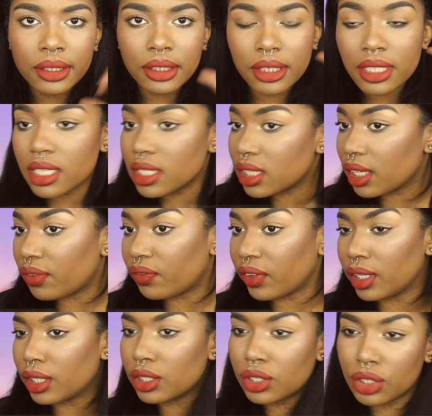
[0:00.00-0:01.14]
This is the
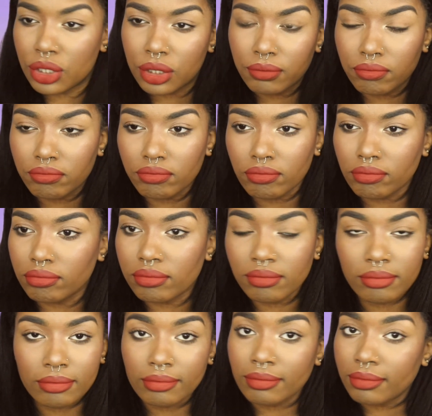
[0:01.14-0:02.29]
finished
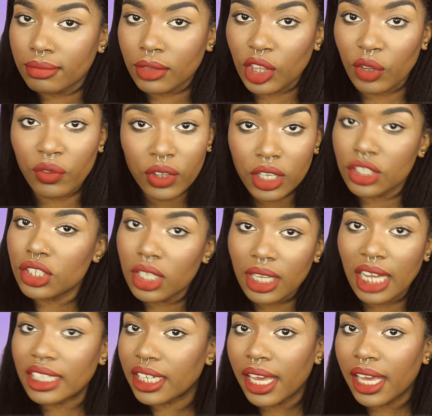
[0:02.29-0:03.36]
look, I